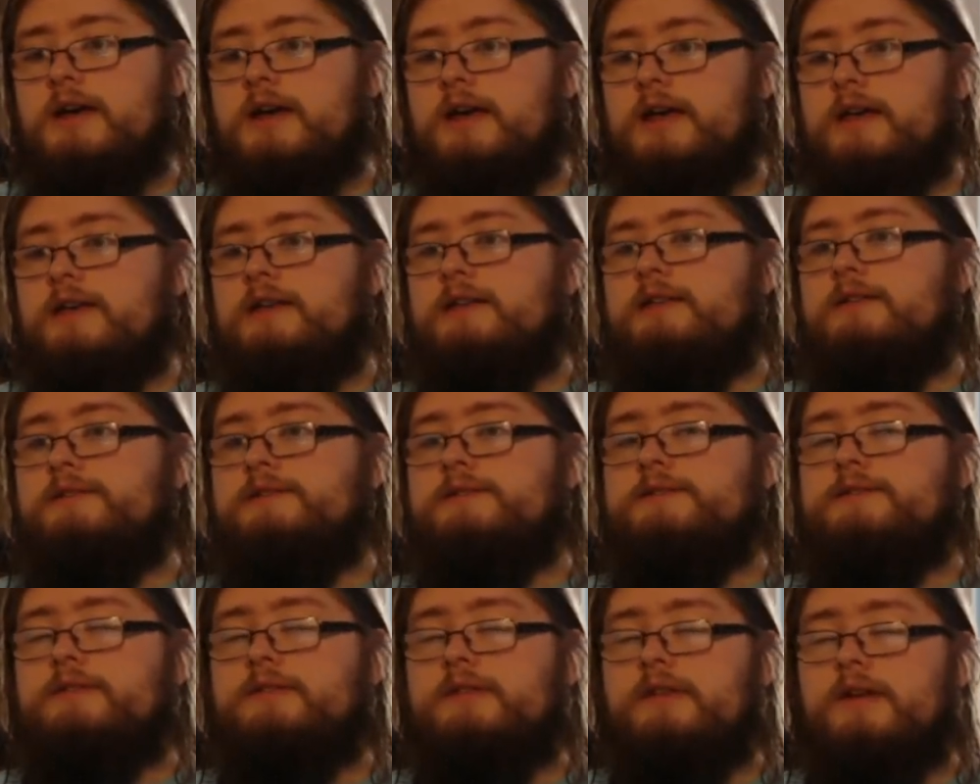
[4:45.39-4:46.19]

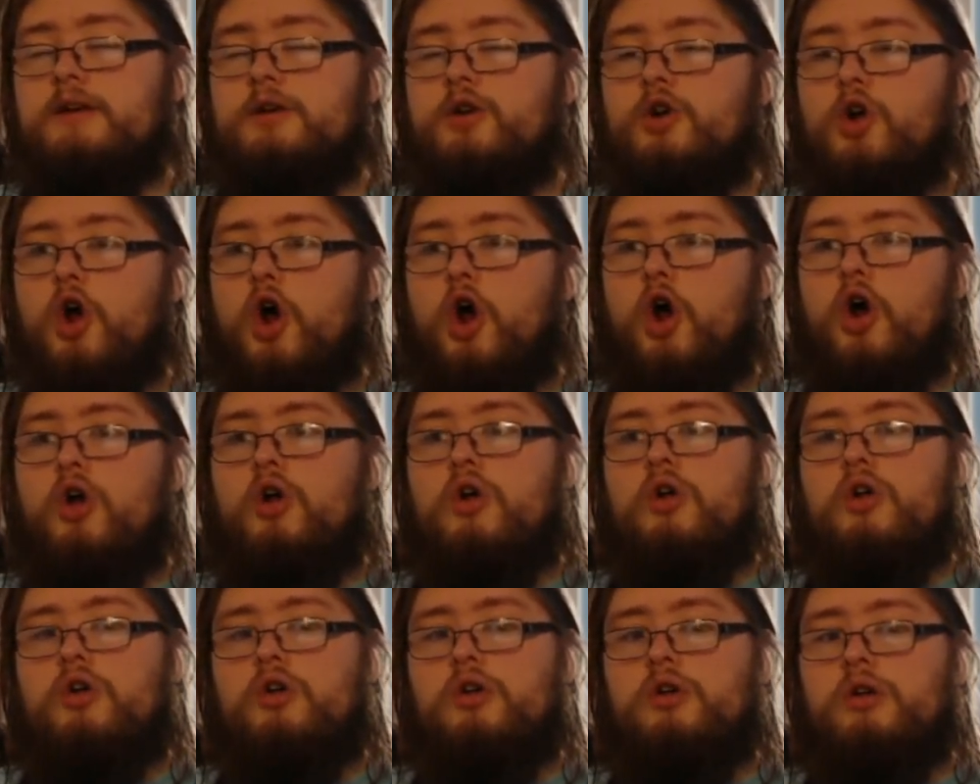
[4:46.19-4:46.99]
is there
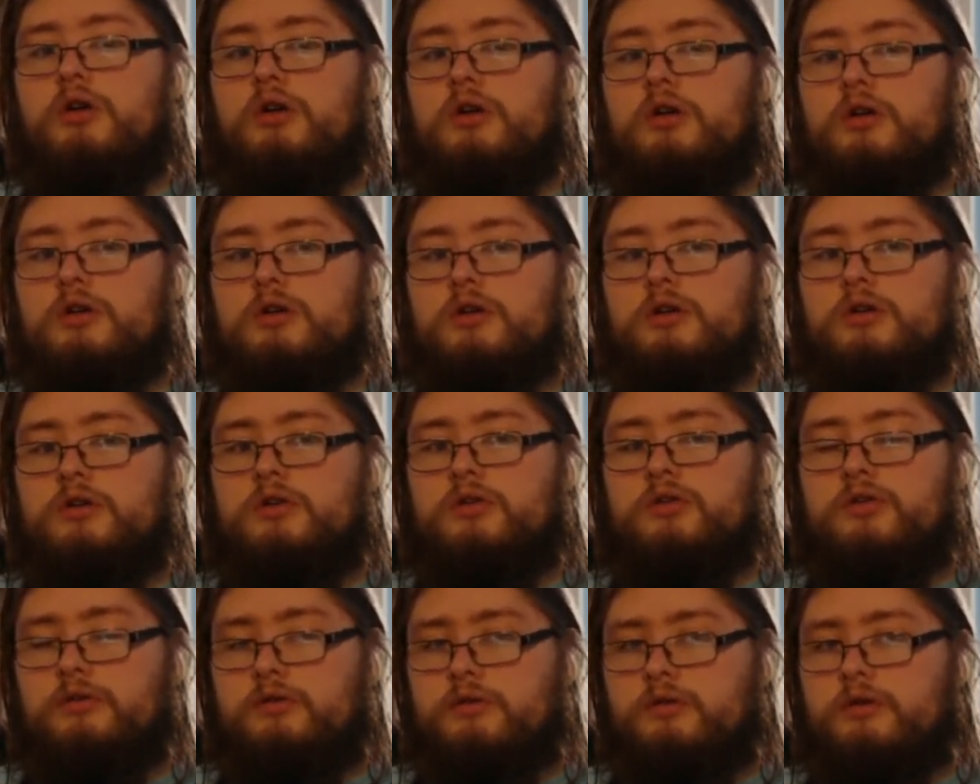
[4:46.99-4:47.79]
are
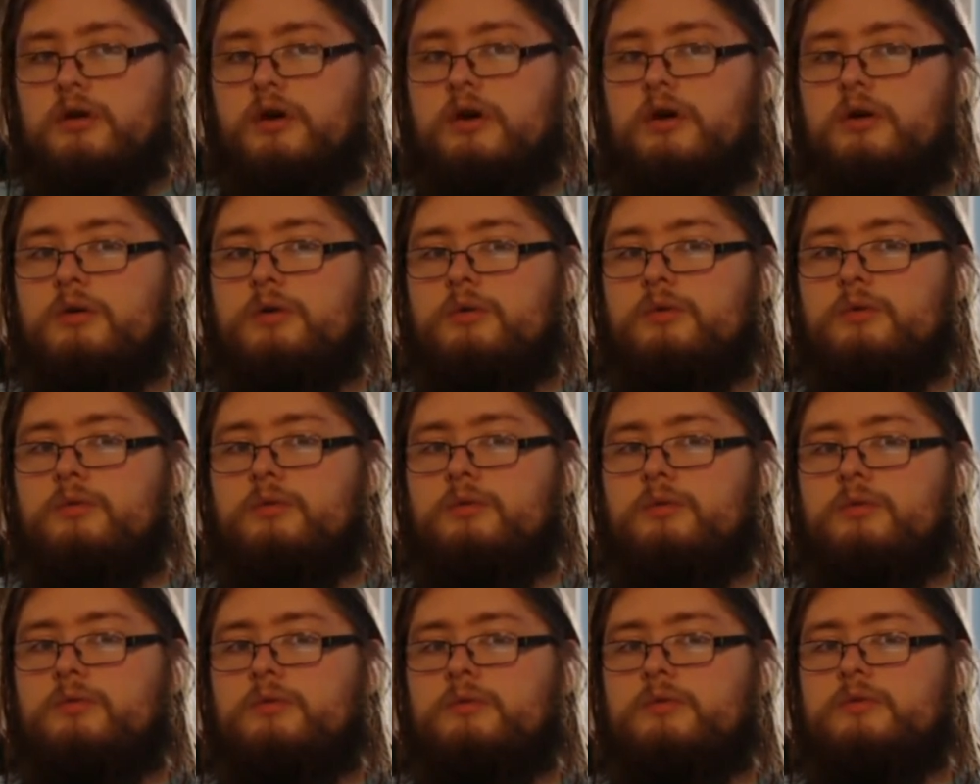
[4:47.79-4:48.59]

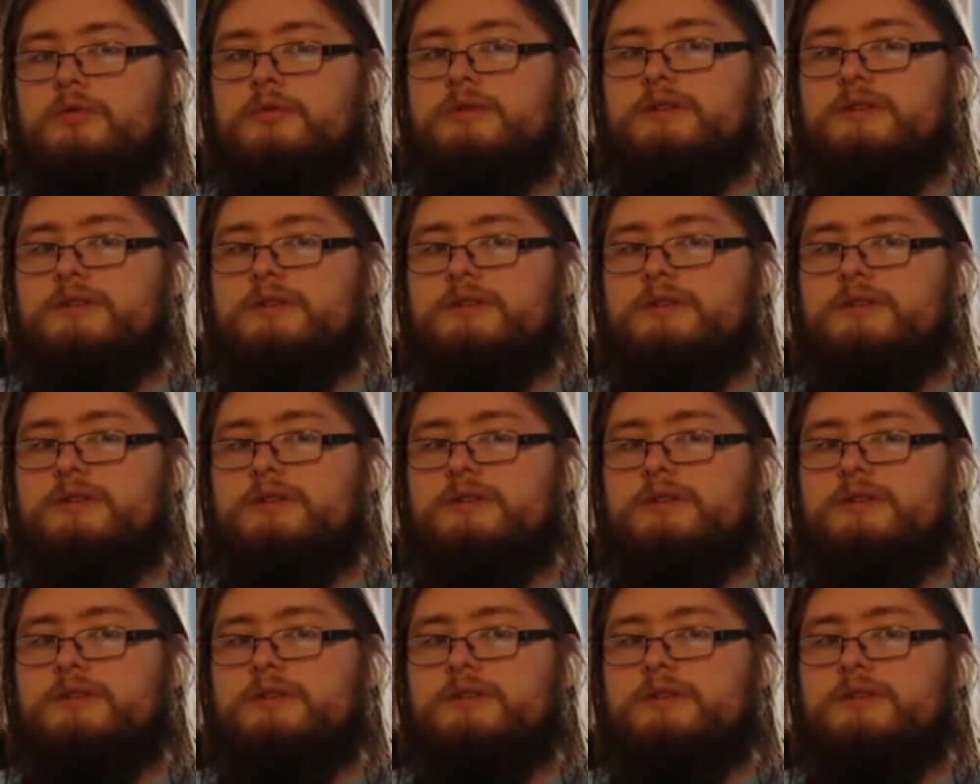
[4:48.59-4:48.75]
no